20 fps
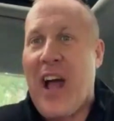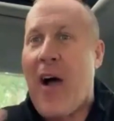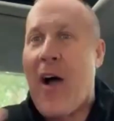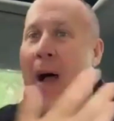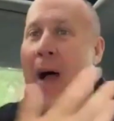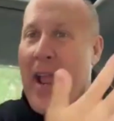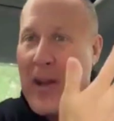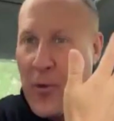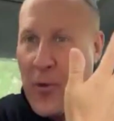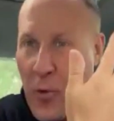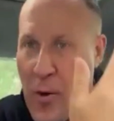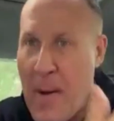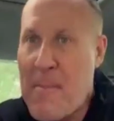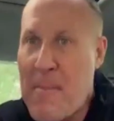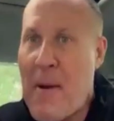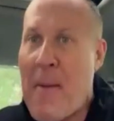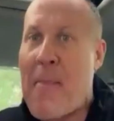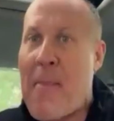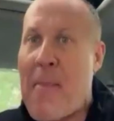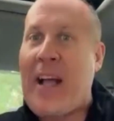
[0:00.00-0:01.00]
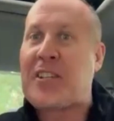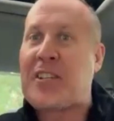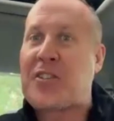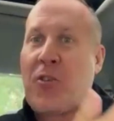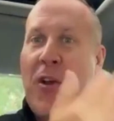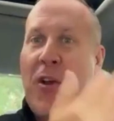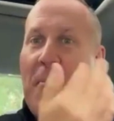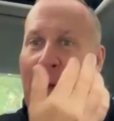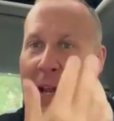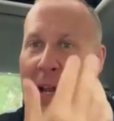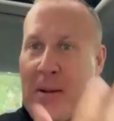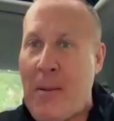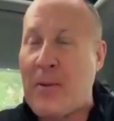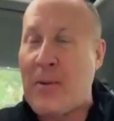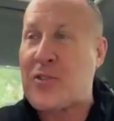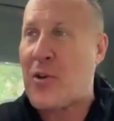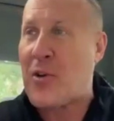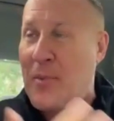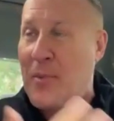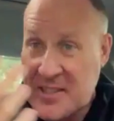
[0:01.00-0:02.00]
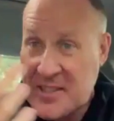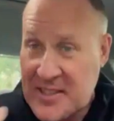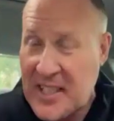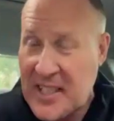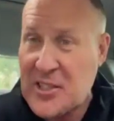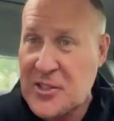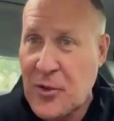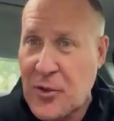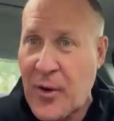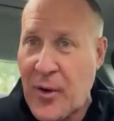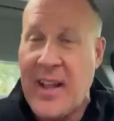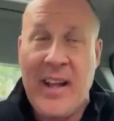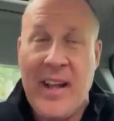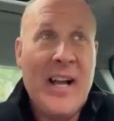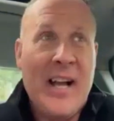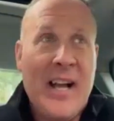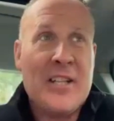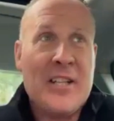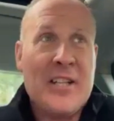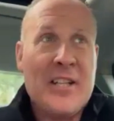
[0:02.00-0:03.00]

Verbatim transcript: How I grew up, my backstory, my current story, my success story.